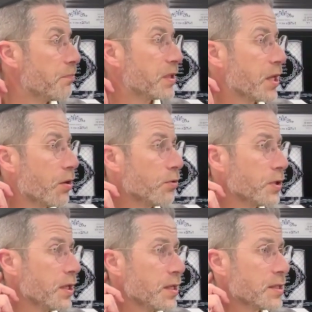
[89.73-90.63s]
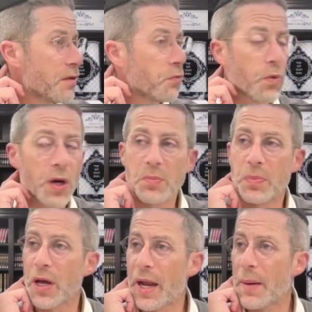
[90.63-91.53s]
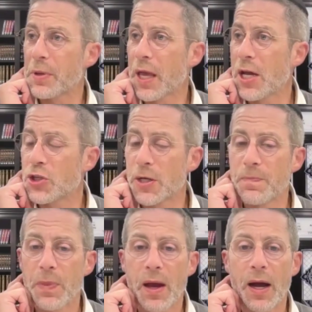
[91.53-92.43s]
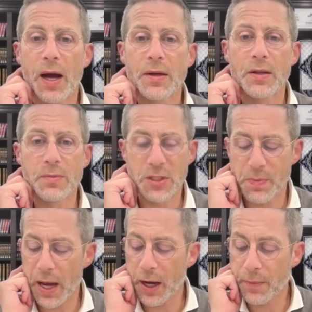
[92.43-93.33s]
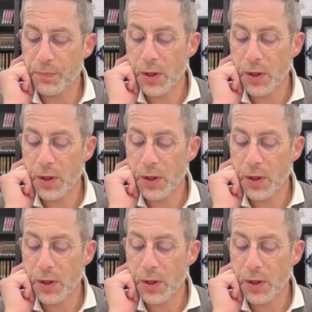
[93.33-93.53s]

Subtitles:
But they only need to have one blood application on the mizbeach.